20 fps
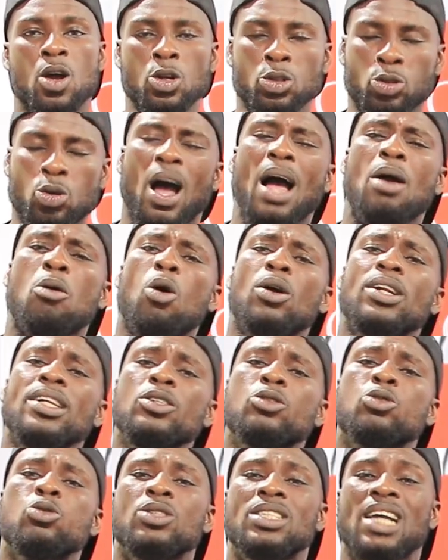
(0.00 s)
So
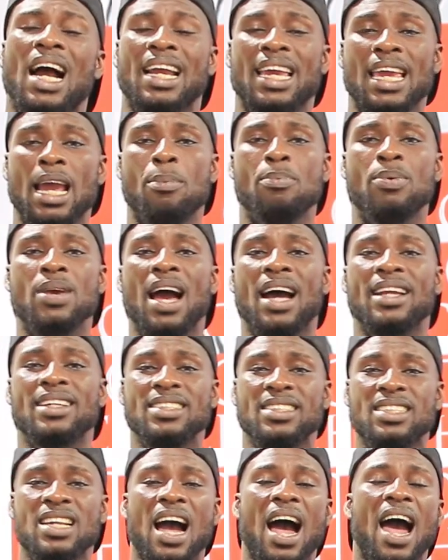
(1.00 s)
according to Jackie Appiah,
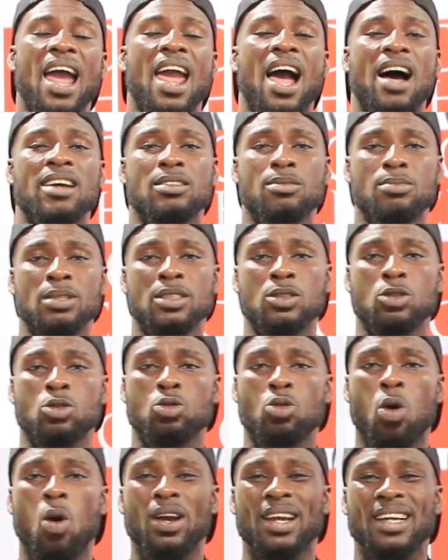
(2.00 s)
this guy has been
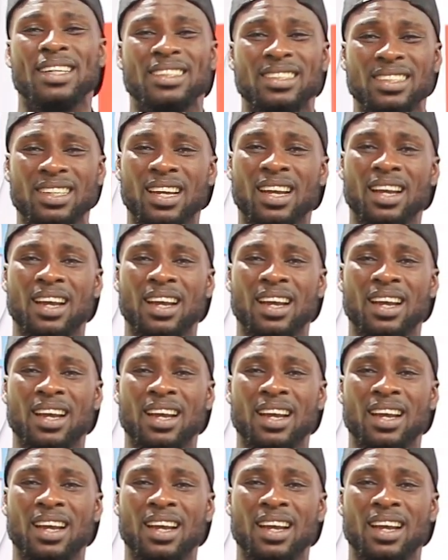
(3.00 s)
stalking